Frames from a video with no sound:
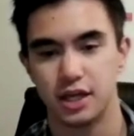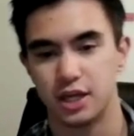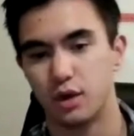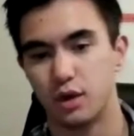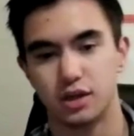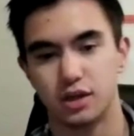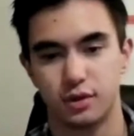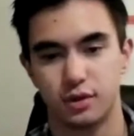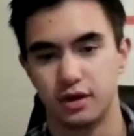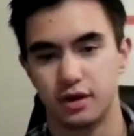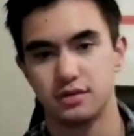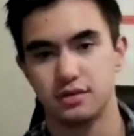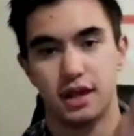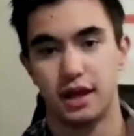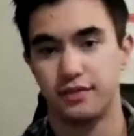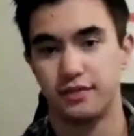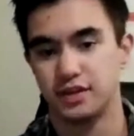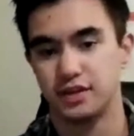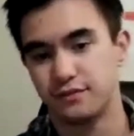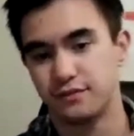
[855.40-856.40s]
you also
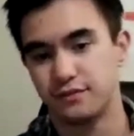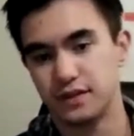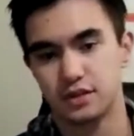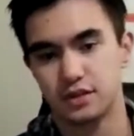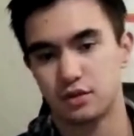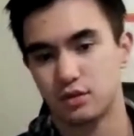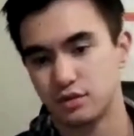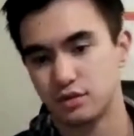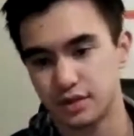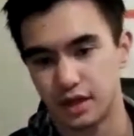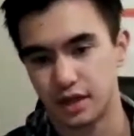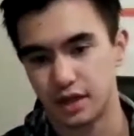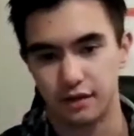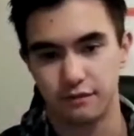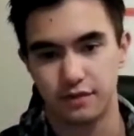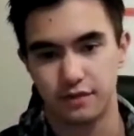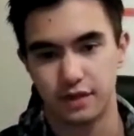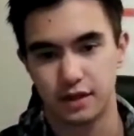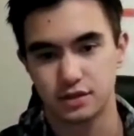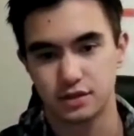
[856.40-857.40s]
understand this physical
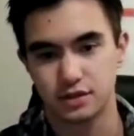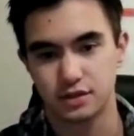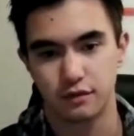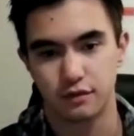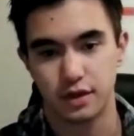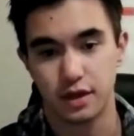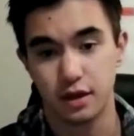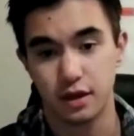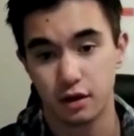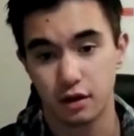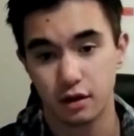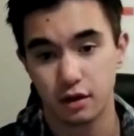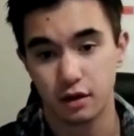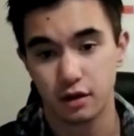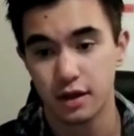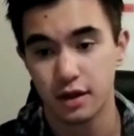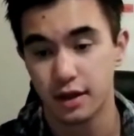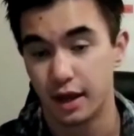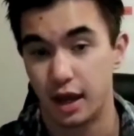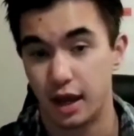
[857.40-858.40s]
side of things over here,
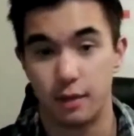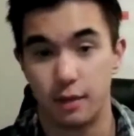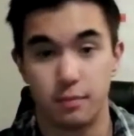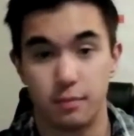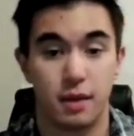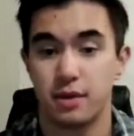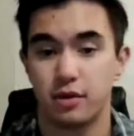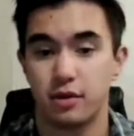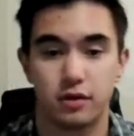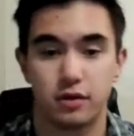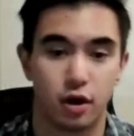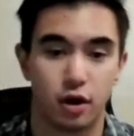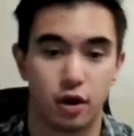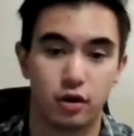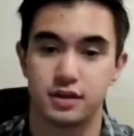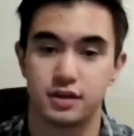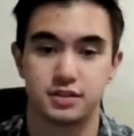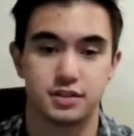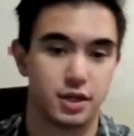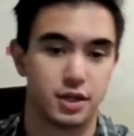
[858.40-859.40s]
and maybe you're an
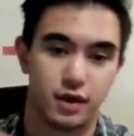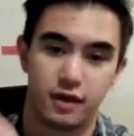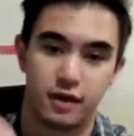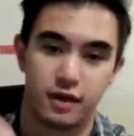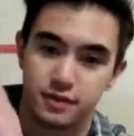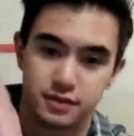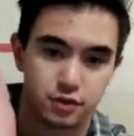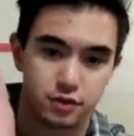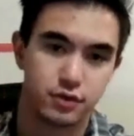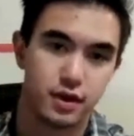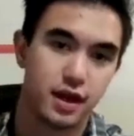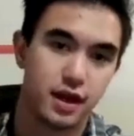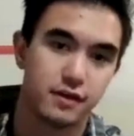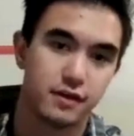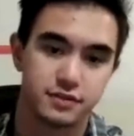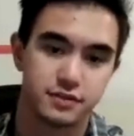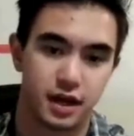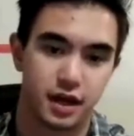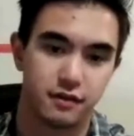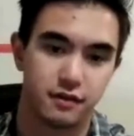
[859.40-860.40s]
artist and you have this
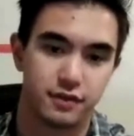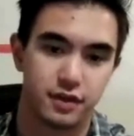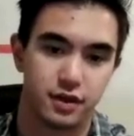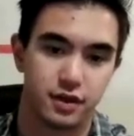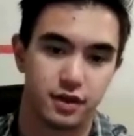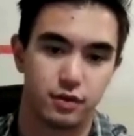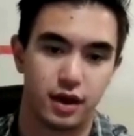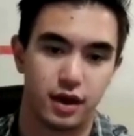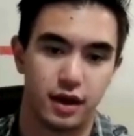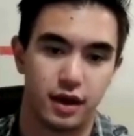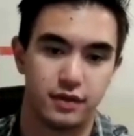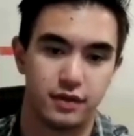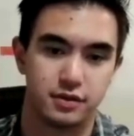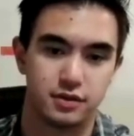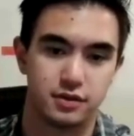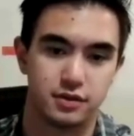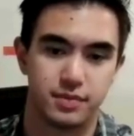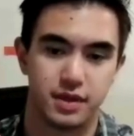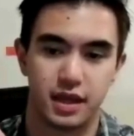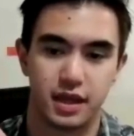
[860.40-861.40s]
creative side of you, and
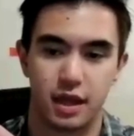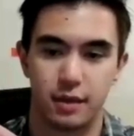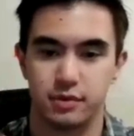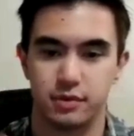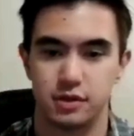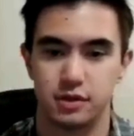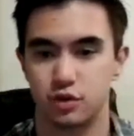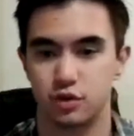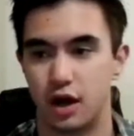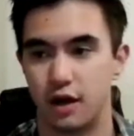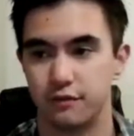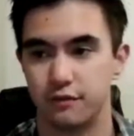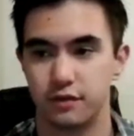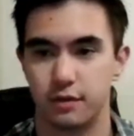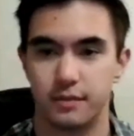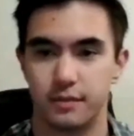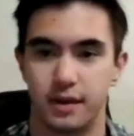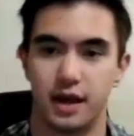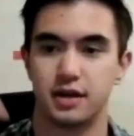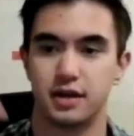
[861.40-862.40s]
then being able to draw
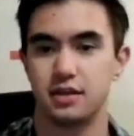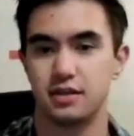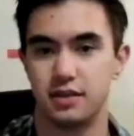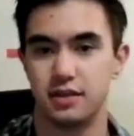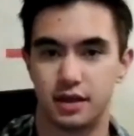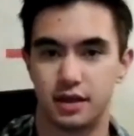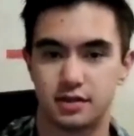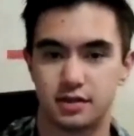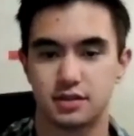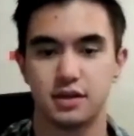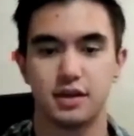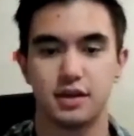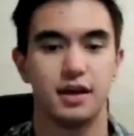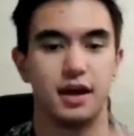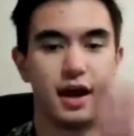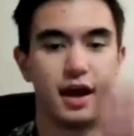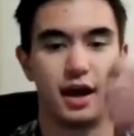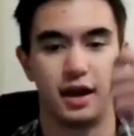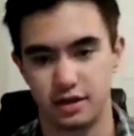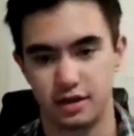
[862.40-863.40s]
from I need this,
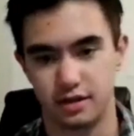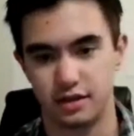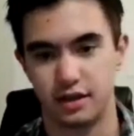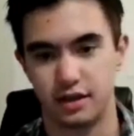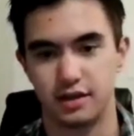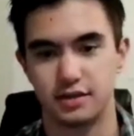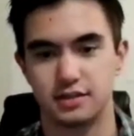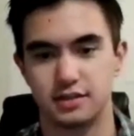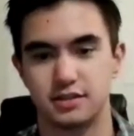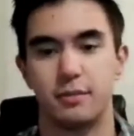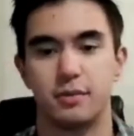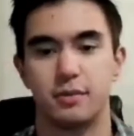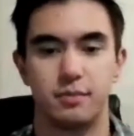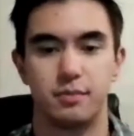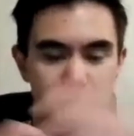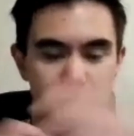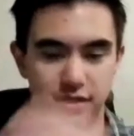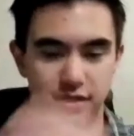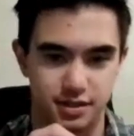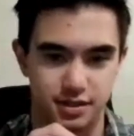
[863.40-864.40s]
I need this, I'm going
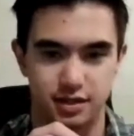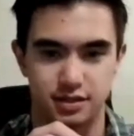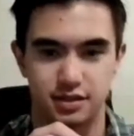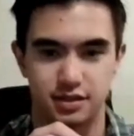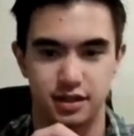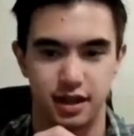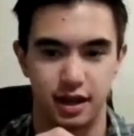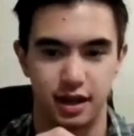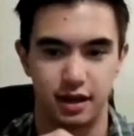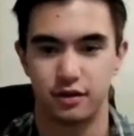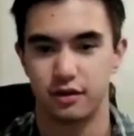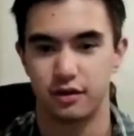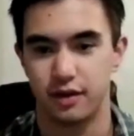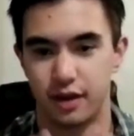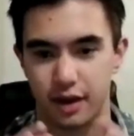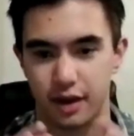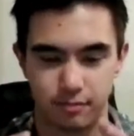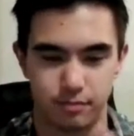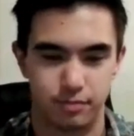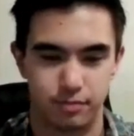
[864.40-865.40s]
to put these things
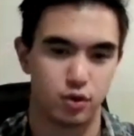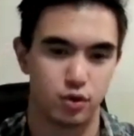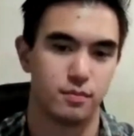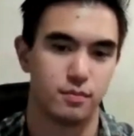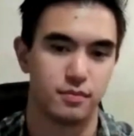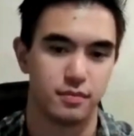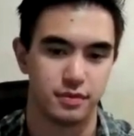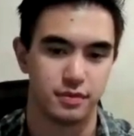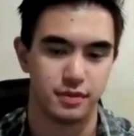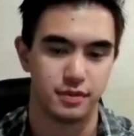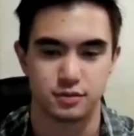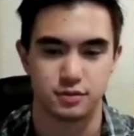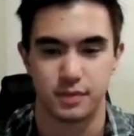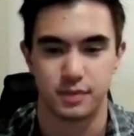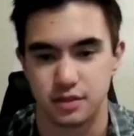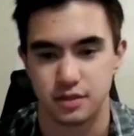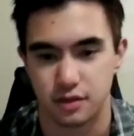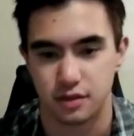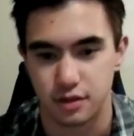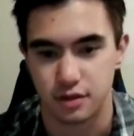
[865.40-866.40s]
together, and boom, there's
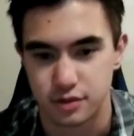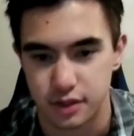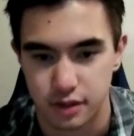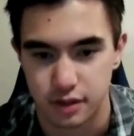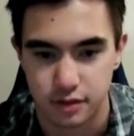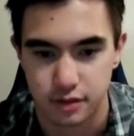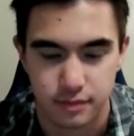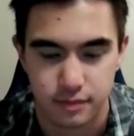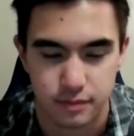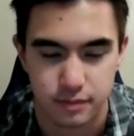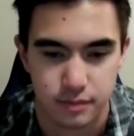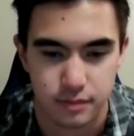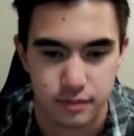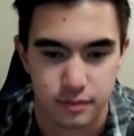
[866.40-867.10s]
my solution.